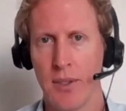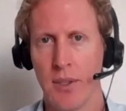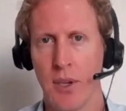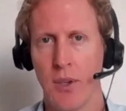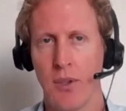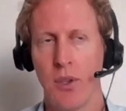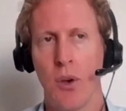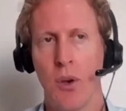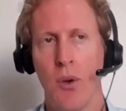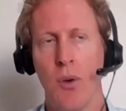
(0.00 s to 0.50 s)

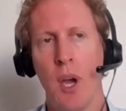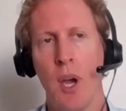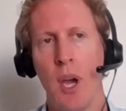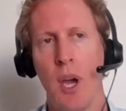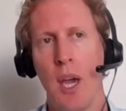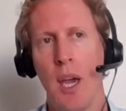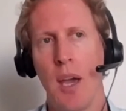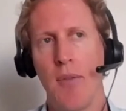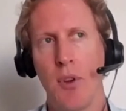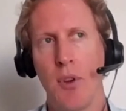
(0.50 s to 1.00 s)
So
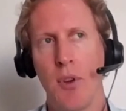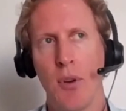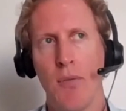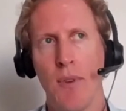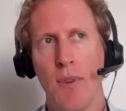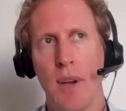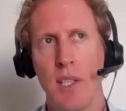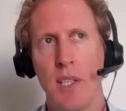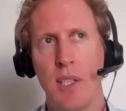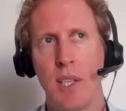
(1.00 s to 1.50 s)
if you're
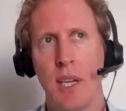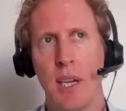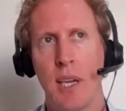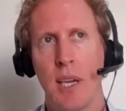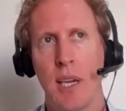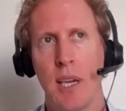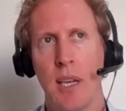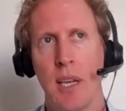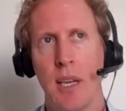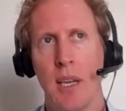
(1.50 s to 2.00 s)
investing
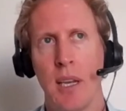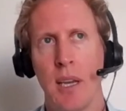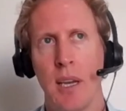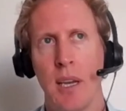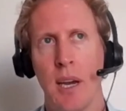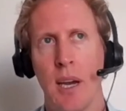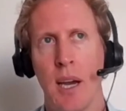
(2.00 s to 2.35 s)
in,